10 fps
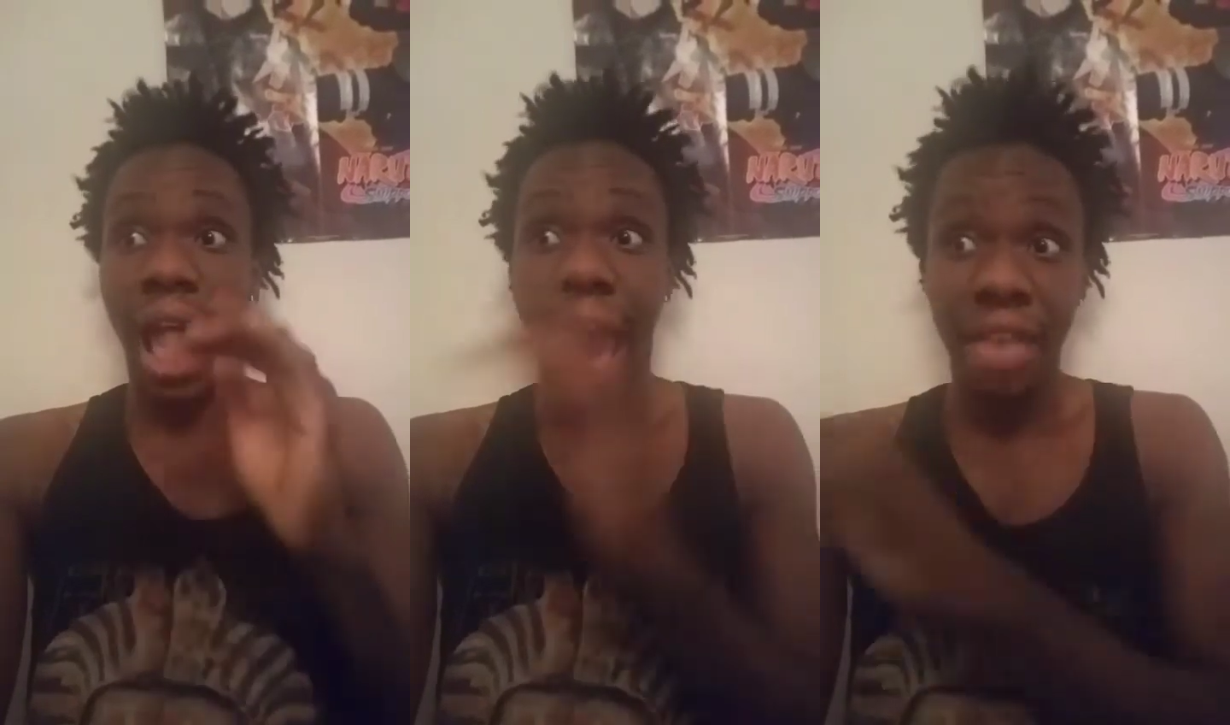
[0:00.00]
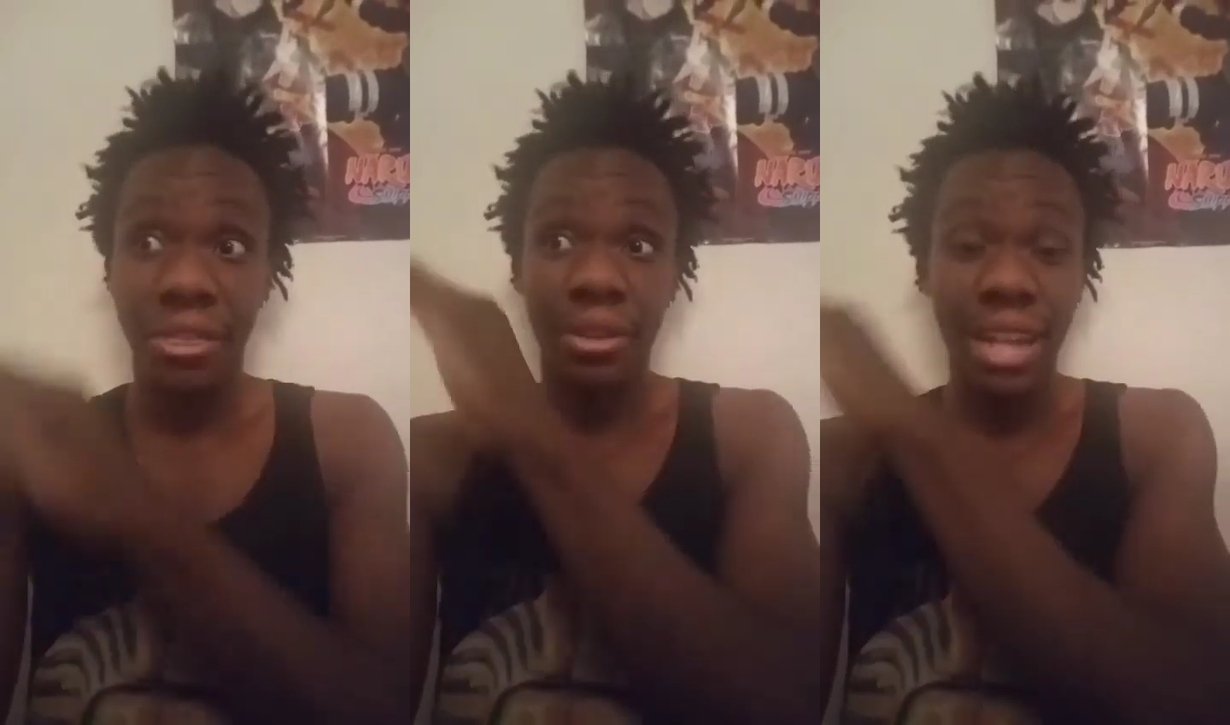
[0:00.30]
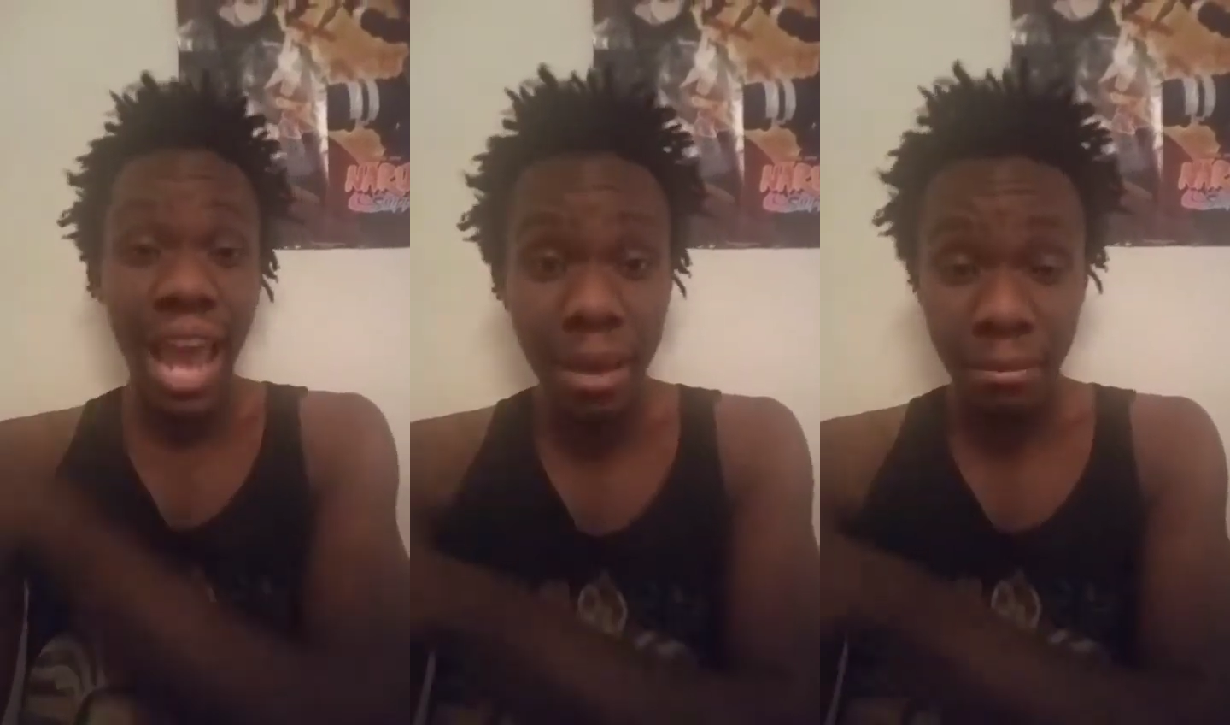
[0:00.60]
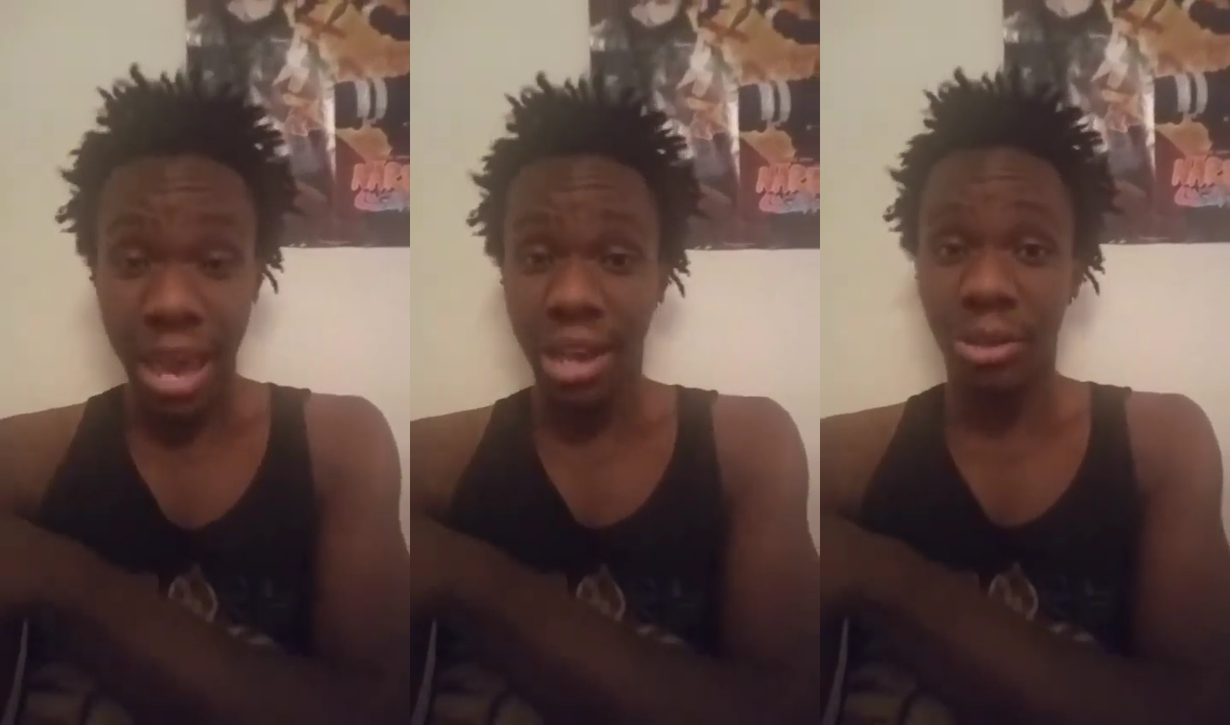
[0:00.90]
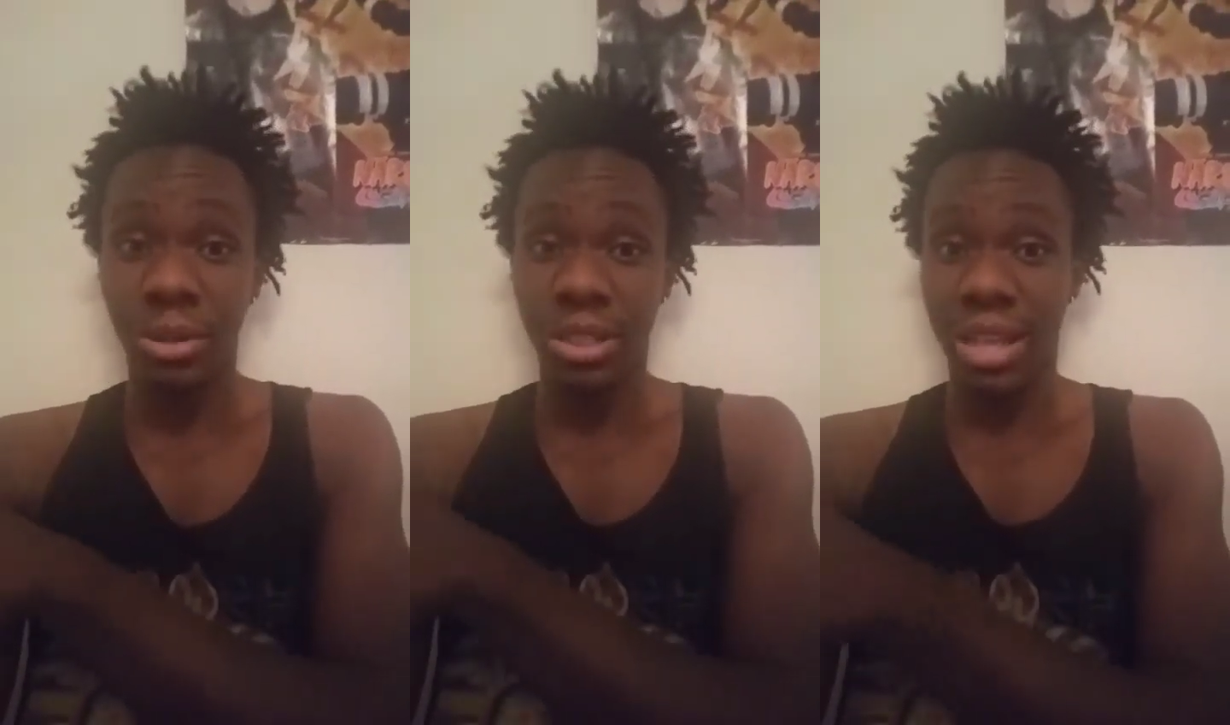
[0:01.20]
after that
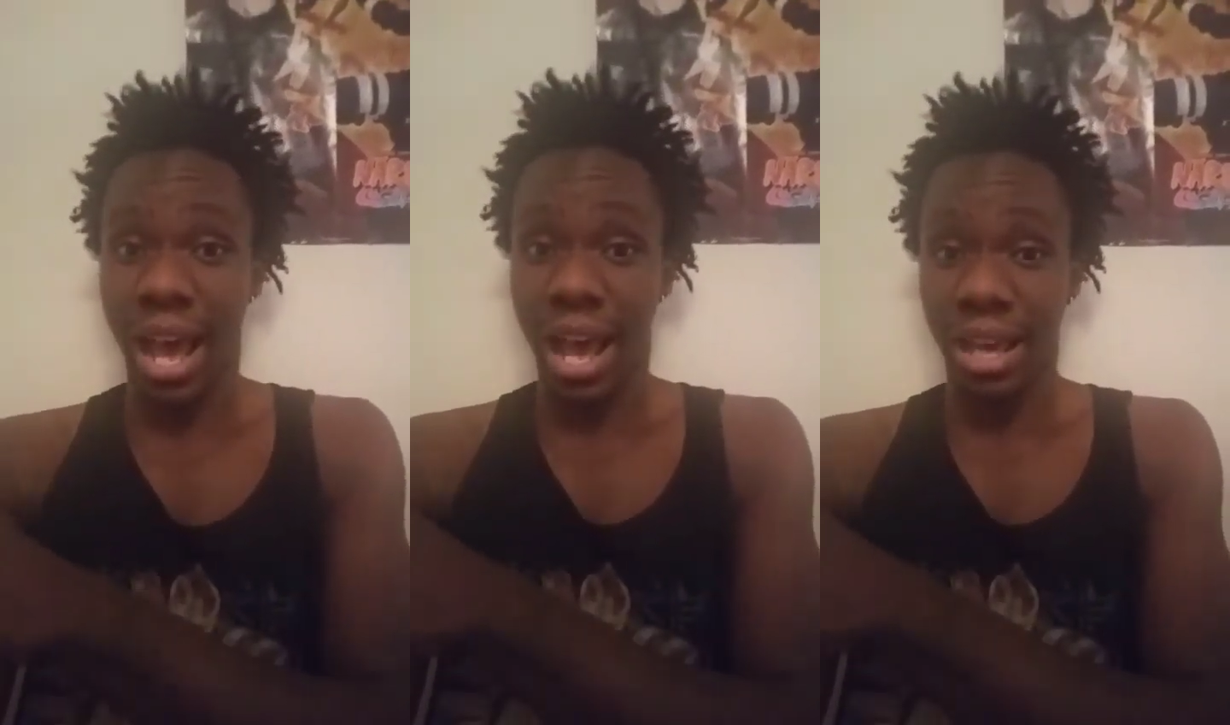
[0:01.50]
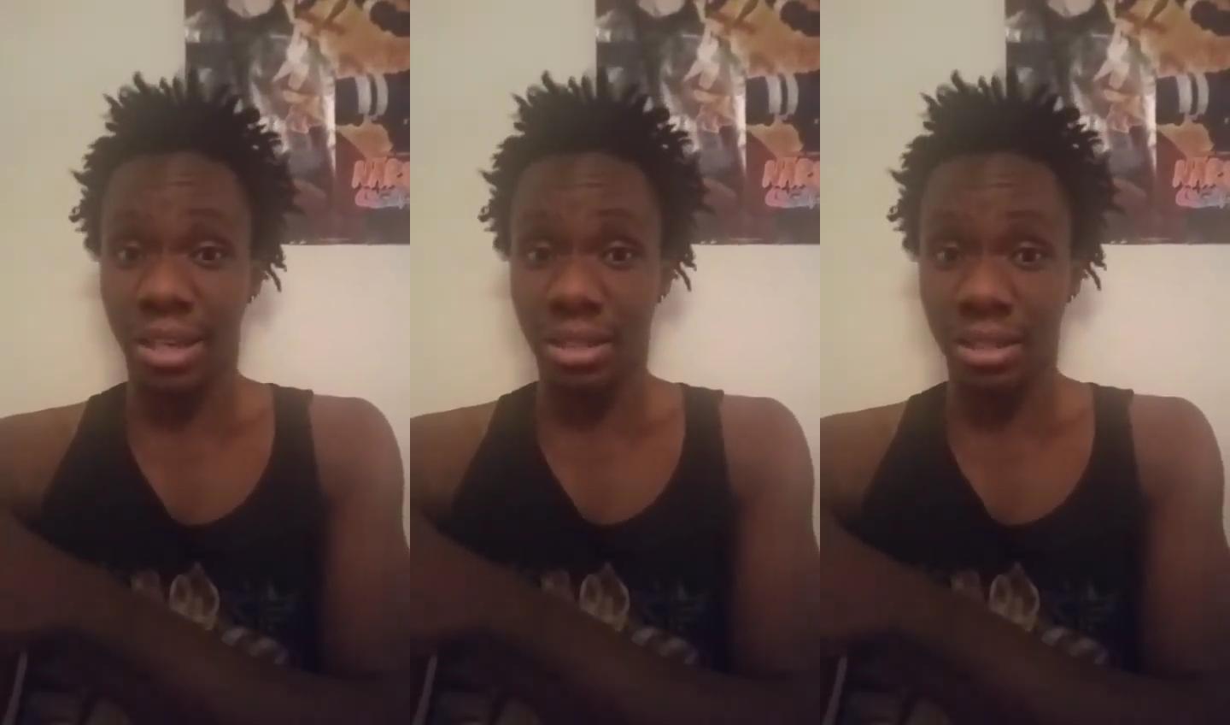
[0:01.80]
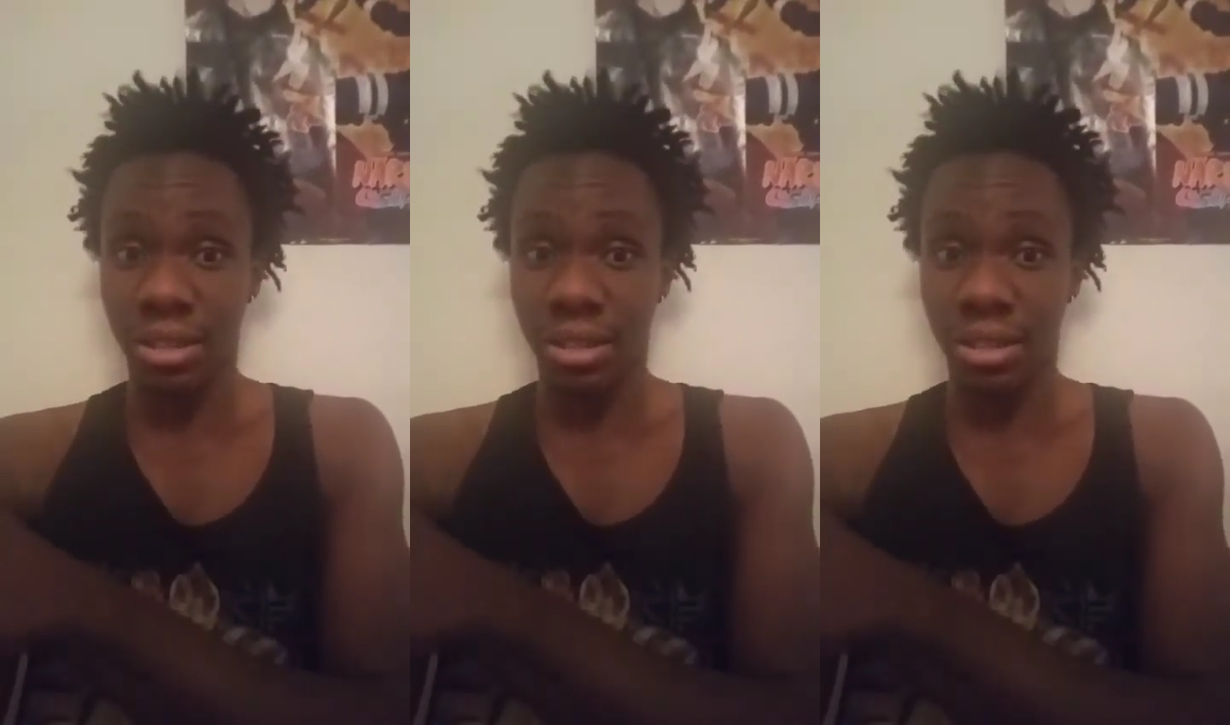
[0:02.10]
battle he dies.